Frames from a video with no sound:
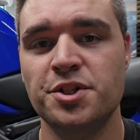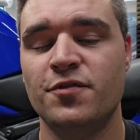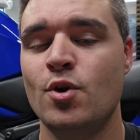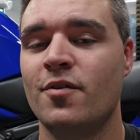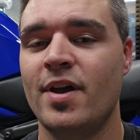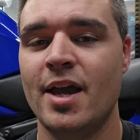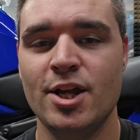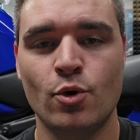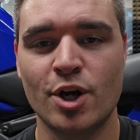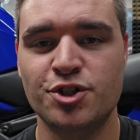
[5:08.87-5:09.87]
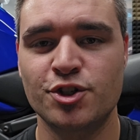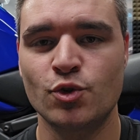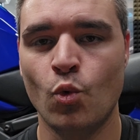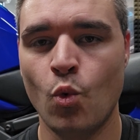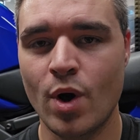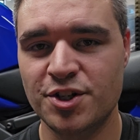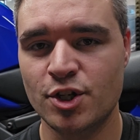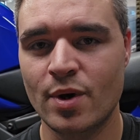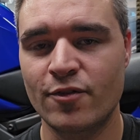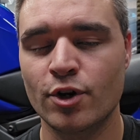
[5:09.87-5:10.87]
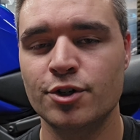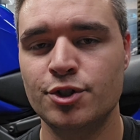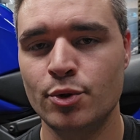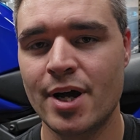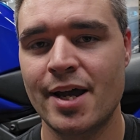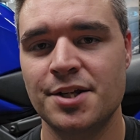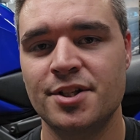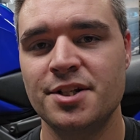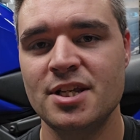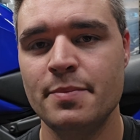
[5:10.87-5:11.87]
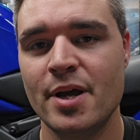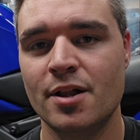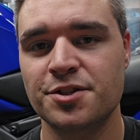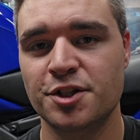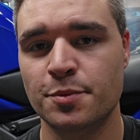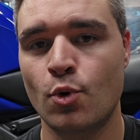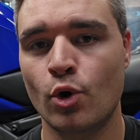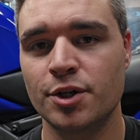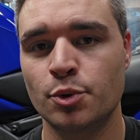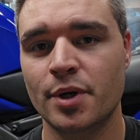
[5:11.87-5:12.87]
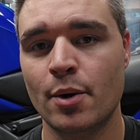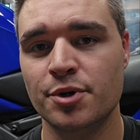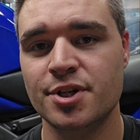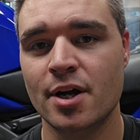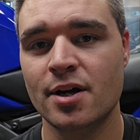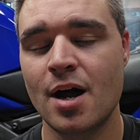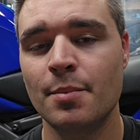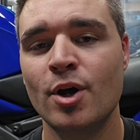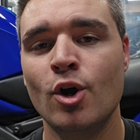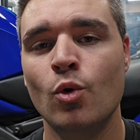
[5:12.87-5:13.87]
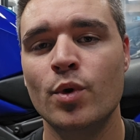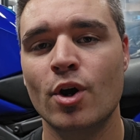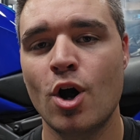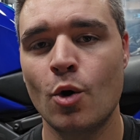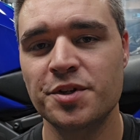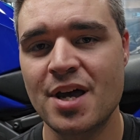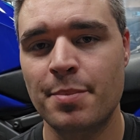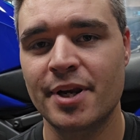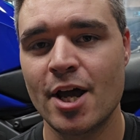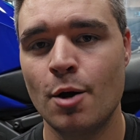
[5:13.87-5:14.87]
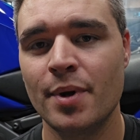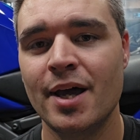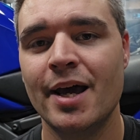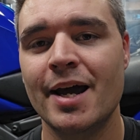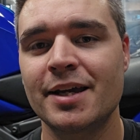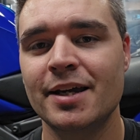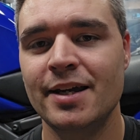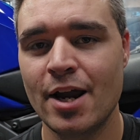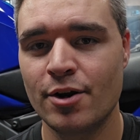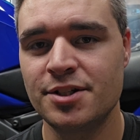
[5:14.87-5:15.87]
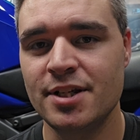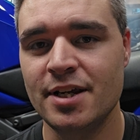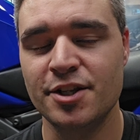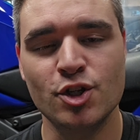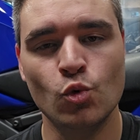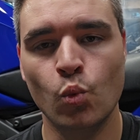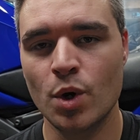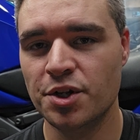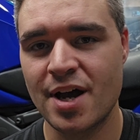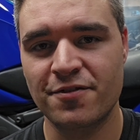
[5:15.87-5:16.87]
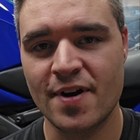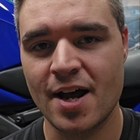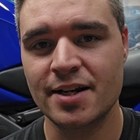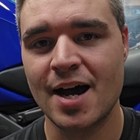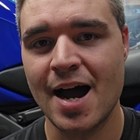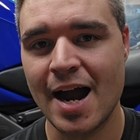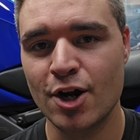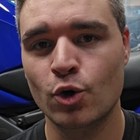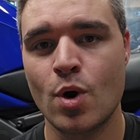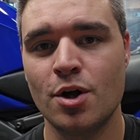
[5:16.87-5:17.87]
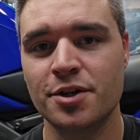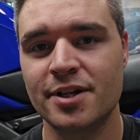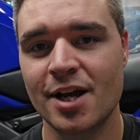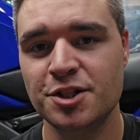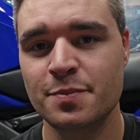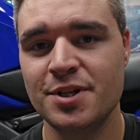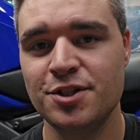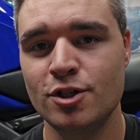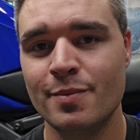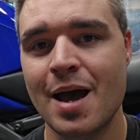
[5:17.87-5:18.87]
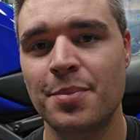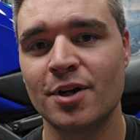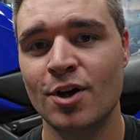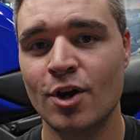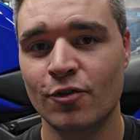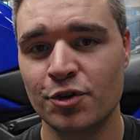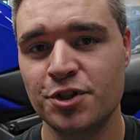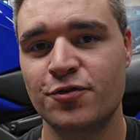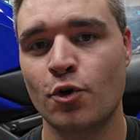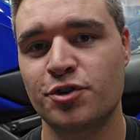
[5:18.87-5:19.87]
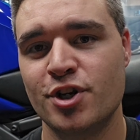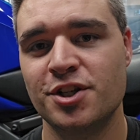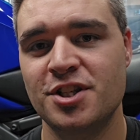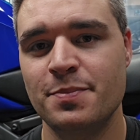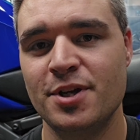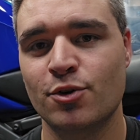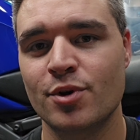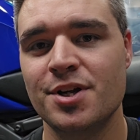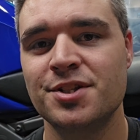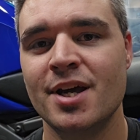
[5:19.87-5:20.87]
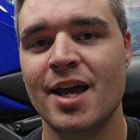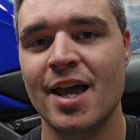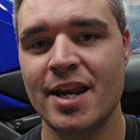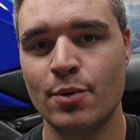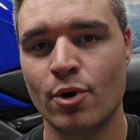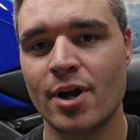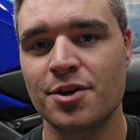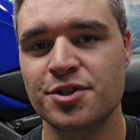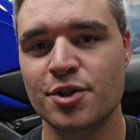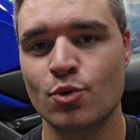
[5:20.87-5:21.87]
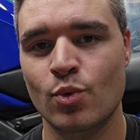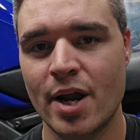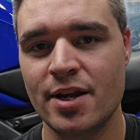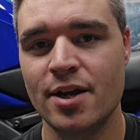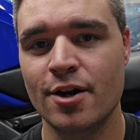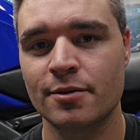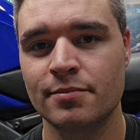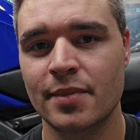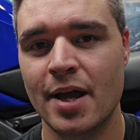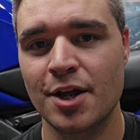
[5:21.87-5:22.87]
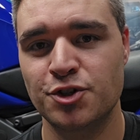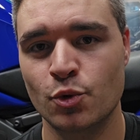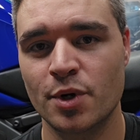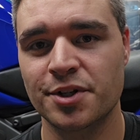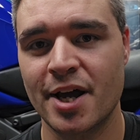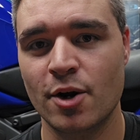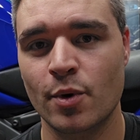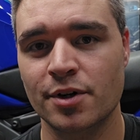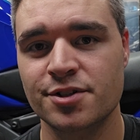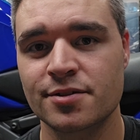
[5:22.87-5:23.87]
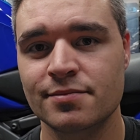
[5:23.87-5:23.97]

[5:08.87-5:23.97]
if you have any questions whatsoever, do not hesitate to email us at support@tooldynoworks.com. We are always happy to help, and I can guarantee that you will not find higher quality custom ECU mapping for these 4th gen CP3s anywhere else than right here at Two Wheel Dyno Works.